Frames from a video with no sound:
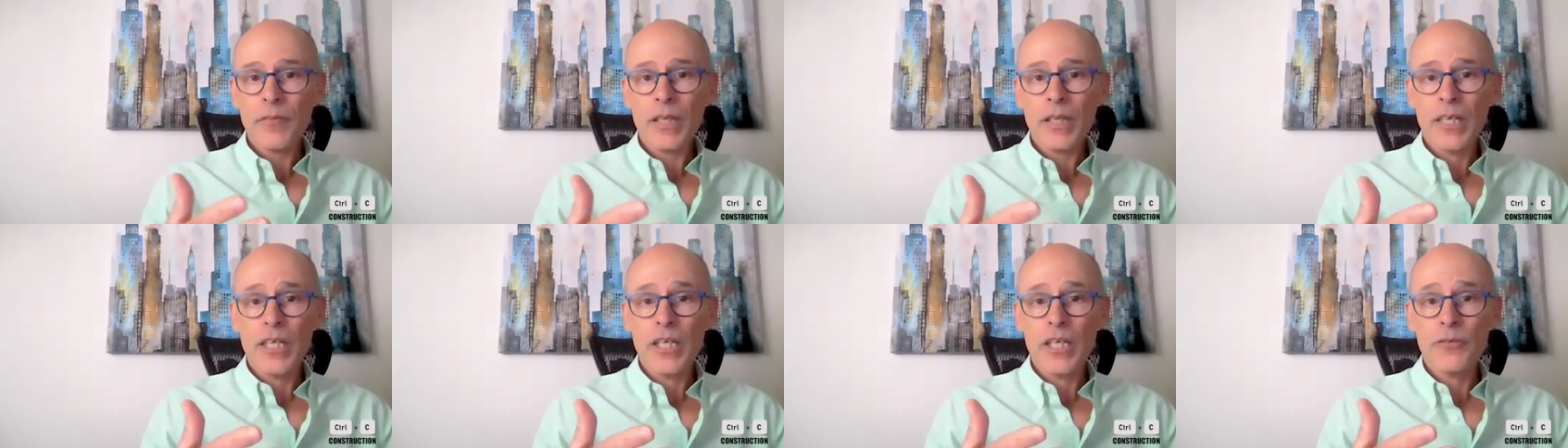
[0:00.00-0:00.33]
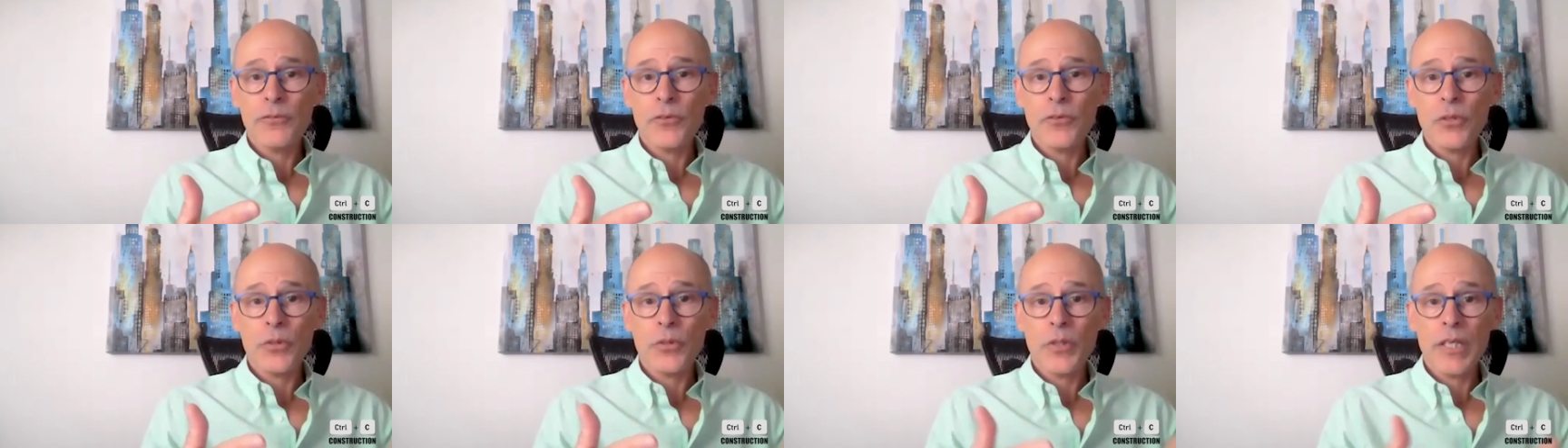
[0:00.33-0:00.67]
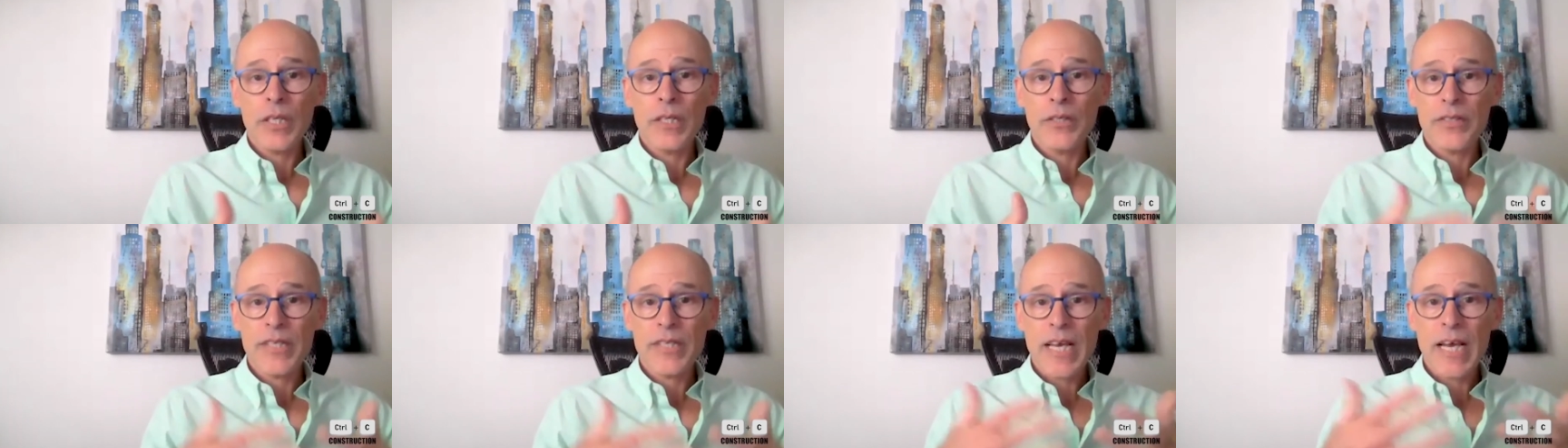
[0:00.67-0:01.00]
in a few
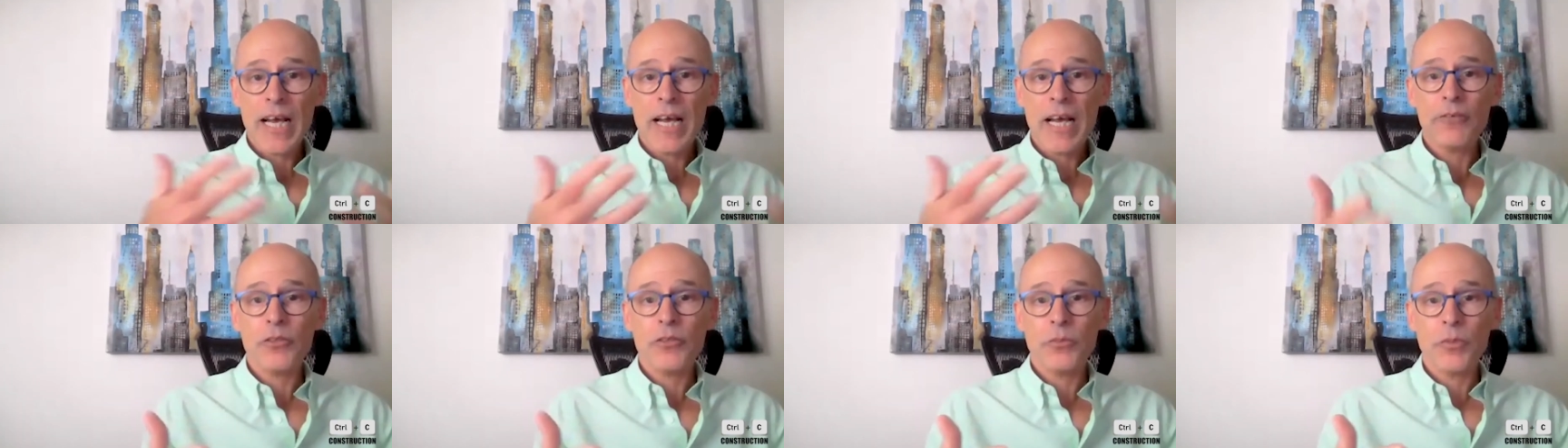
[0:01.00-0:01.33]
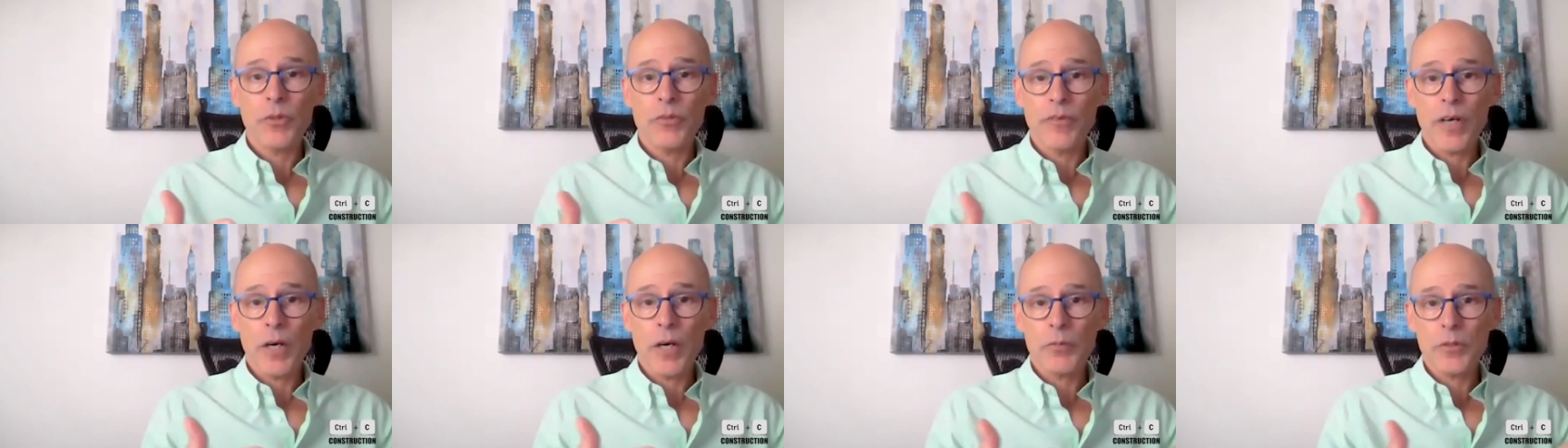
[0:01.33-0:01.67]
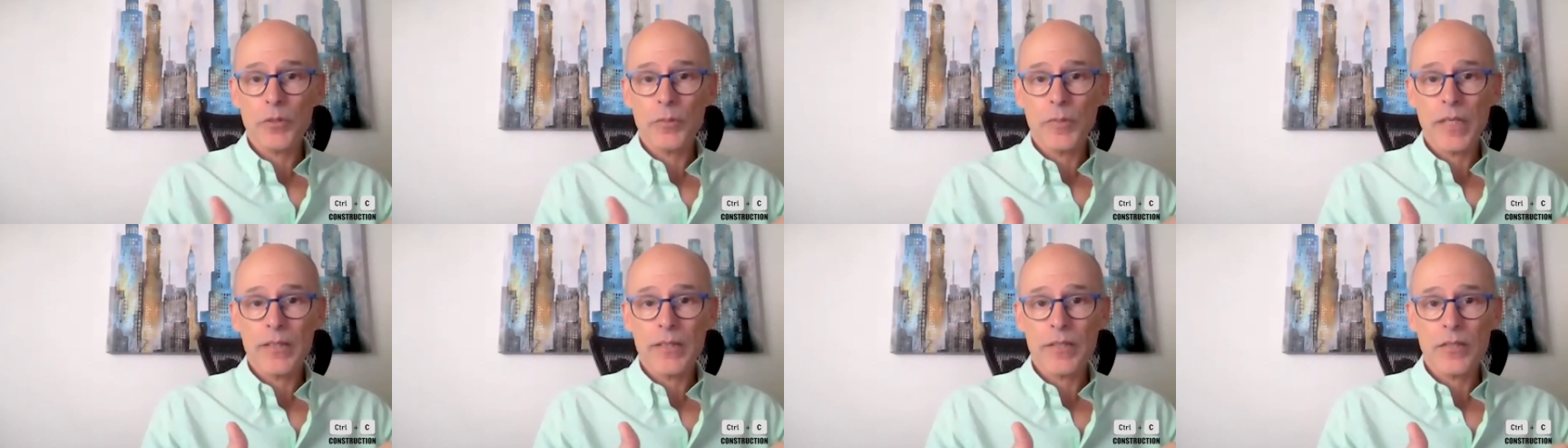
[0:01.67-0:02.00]
years after we've
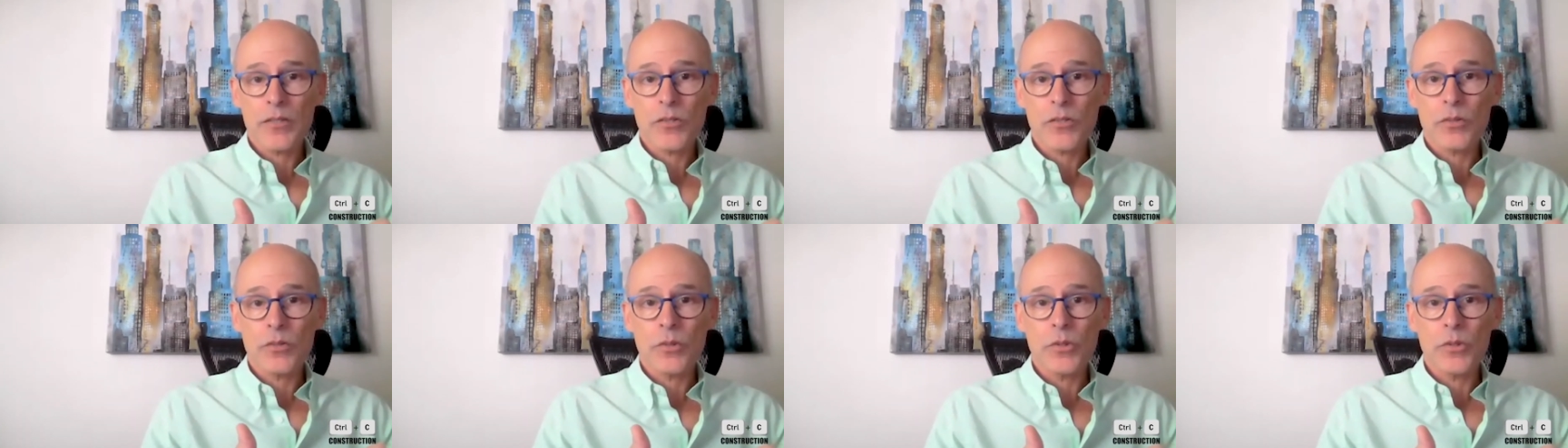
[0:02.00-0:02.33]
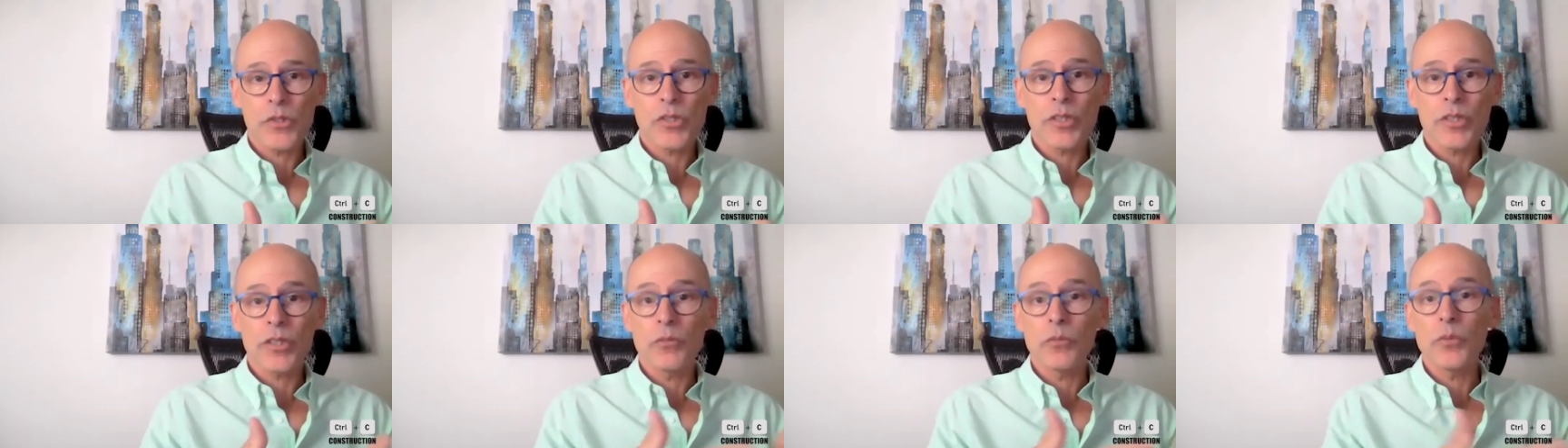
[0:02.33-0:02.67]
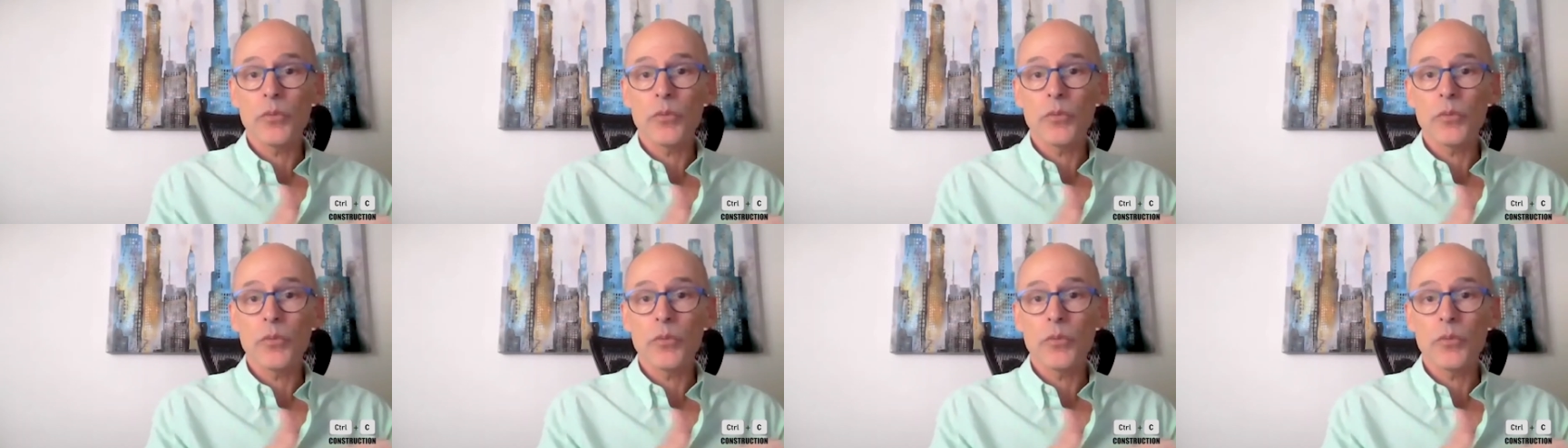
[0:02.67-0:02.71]
optimized the solution,